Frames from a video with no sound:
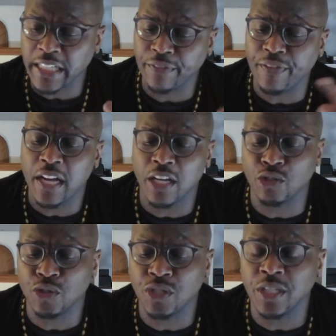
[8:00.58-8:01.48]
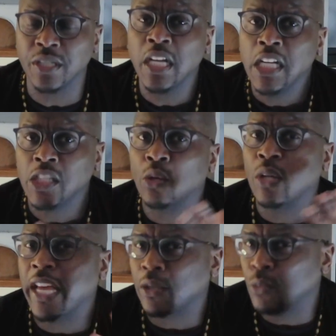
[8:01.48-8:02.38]
did find interesting, so
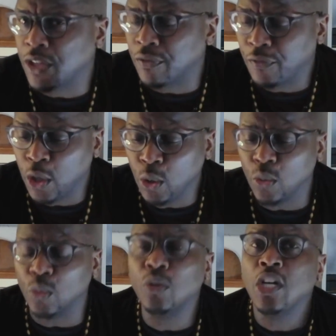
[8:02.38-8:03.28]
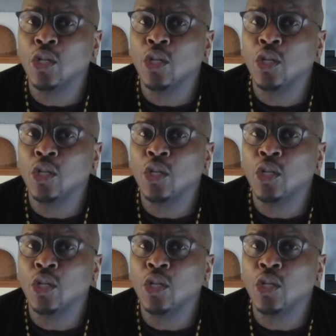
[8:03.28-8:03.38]
like with the flu,